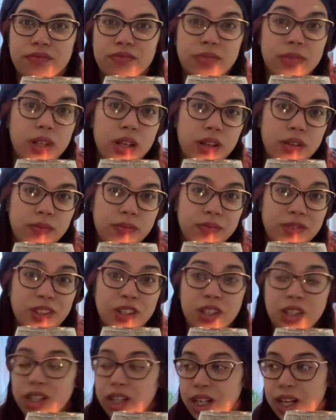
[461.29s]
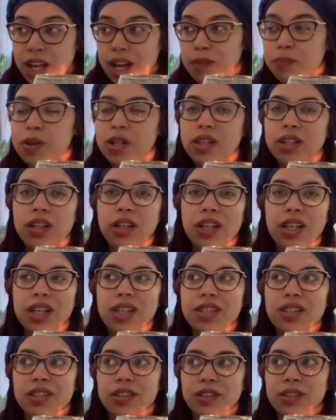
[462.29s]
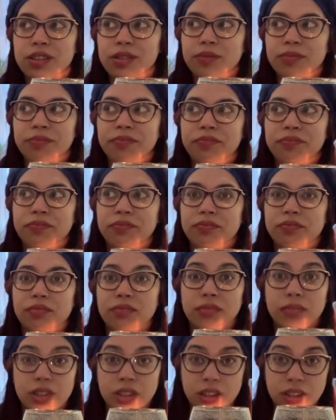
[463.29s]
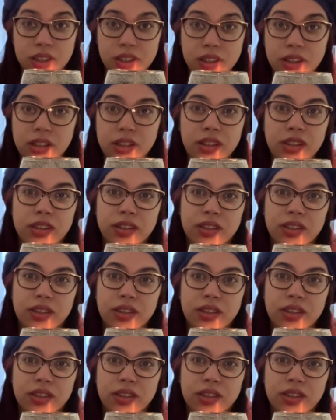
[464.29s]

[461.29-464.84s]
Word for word: No. Could it happen in the next year? Could.